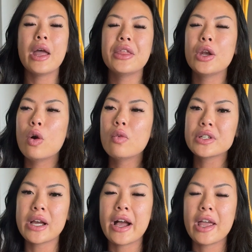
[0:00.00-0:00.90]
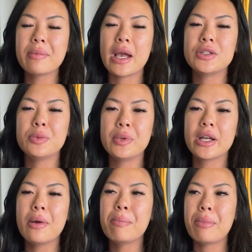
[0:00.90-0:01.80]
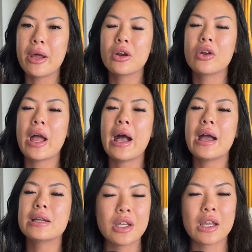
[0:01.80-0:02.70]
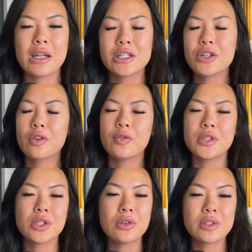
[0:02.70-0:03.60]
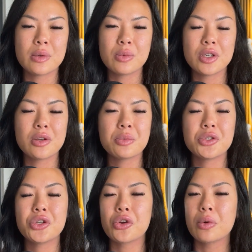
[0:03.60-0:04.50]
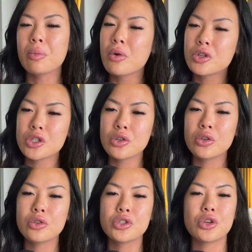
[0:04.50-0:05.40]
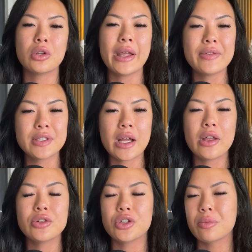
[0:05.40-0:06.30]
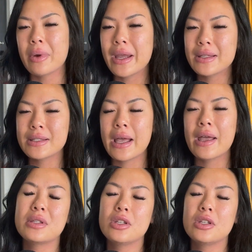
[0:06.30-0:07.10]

And then over time, as you become better at connecting your physical symptoms to your emotional, to your lifestyle, to your mindset,